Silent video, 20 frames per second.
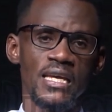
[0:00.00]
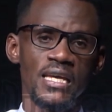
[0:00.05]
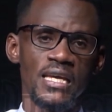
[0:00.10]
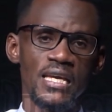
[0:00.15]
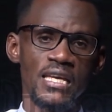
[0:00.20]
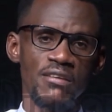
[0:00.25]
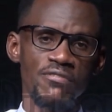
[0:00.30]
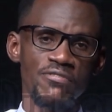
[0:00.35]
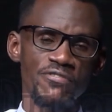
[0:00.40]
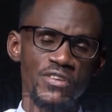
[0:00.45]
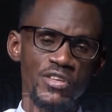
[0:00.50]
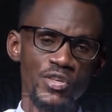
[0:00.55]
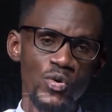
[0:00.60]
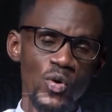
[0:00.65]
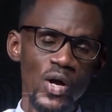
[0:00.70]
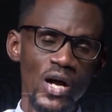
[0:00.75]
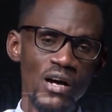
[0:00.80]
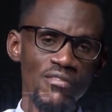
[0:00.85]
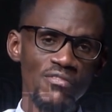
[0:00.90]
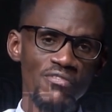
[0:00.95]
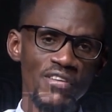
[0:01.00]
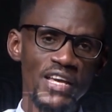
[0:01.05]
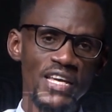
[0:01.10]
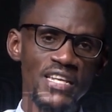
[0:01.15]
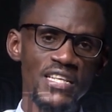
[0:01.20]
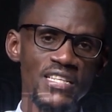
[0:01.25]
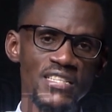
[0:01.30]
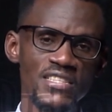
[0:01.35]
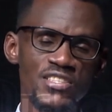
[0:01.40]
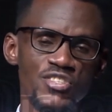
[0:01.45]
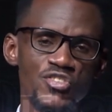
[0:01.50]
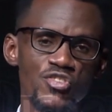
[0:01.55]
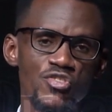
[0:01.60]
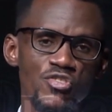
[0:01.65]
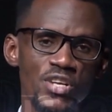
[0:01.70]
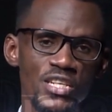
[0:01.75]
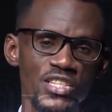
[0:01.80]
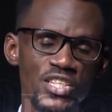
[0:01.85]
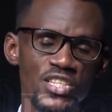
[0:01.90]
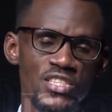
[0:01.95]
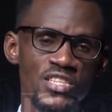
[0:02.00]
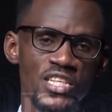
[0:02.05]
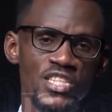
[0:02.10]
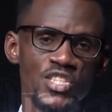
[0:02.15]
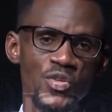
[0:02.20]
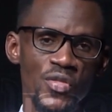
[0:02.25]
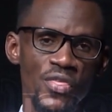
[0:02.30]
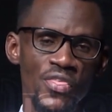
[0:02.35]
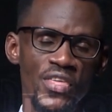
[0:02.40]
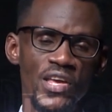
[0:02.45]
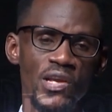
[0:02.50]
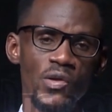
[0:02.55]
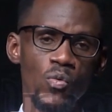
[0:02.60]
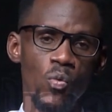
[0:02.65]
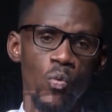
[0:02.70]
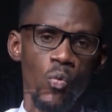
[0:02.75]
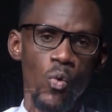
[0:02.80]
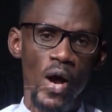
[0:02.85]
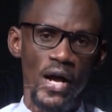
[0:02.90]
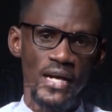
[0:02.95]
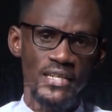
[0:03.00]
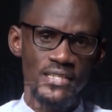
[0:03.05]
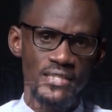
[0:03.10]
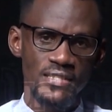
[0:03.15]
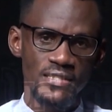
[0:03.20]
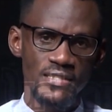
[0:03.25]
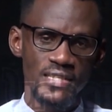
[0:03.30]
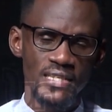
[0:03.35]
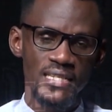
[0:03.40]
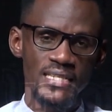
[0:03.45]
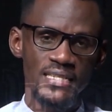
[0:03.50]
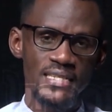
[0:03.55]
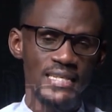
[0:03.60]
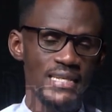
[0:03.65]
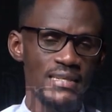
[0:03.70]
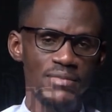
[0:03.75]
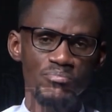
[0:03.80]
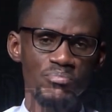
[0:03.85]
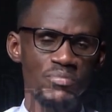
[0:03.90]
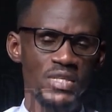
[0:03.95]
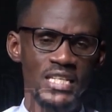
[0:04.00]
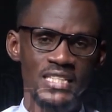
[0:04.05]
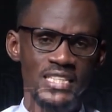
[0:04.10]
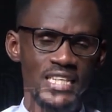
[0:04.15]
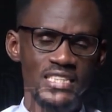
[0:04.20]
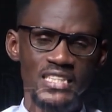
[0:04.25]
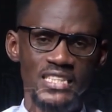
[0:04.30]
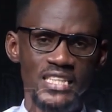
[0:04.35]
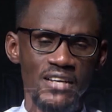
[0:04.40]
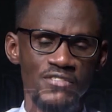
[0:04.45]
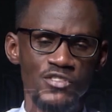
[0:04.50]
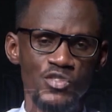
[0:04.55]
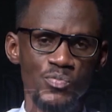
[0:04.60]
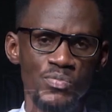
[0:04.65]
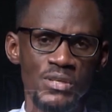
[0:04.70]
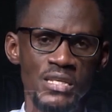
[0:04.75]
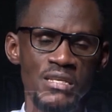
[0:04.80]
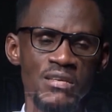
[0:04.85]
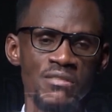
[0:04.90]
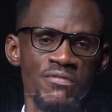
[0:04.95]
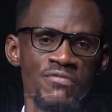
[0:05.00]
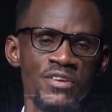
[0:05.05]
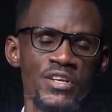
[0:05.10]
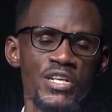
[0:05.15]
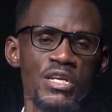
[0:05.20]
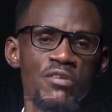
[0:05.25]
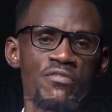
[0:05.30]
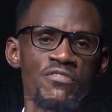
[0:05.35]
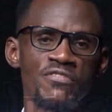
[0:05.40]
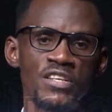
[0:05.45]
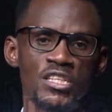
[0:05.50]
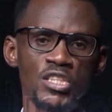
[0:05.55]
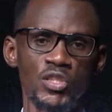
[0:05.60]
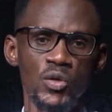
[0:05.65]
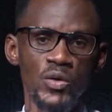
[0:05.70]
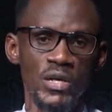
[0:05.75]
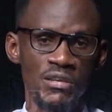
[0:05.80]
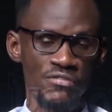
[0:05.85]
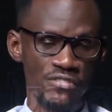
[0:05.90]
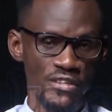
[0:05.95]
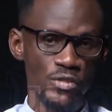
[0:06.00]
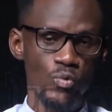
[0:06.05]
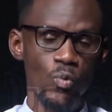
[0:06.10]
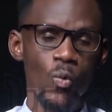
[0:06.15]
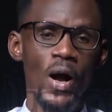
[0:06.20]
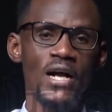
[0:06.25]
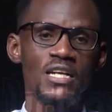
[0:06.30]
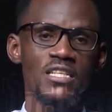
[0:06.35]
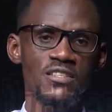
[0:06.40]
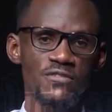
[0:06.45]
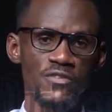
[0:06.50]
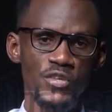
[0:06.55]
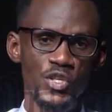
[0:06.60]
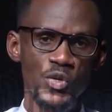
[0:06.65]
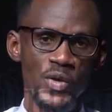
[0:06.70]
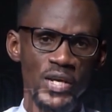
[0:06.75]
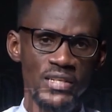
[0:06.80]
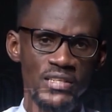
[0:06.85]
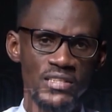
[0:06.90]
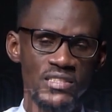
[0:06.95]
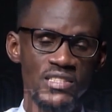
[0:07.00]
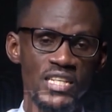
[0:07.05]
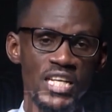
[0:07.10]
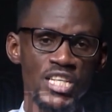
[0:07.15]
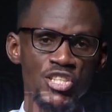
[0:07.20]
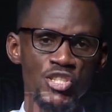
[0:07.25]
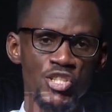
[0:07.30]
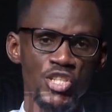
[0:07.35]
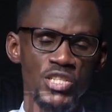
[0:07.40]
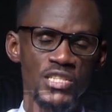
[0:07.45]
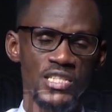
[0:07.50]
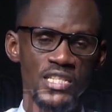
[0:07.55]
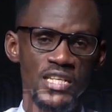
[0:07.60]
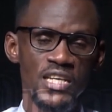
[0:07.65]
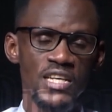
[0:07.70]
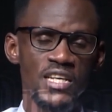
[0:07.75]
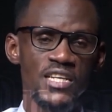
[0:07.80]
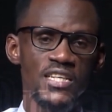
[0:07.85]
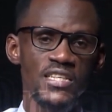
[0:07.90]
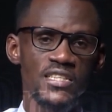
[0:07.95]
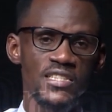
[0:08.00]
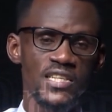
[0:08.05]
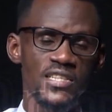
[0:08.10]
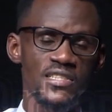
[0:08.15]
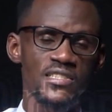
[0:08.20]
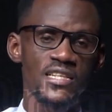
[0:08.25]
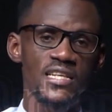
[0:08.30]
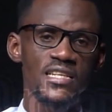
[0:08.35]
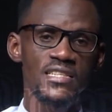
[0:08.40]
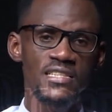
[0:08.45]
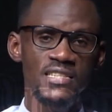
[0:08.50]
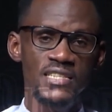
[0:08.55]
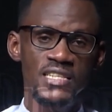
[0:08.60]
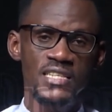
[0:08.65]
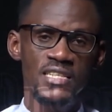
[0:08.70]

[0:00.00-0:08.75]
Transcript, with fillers: if you have any strategy that you think works, it doesn't have to be very official. If it works for you and it's legit, just,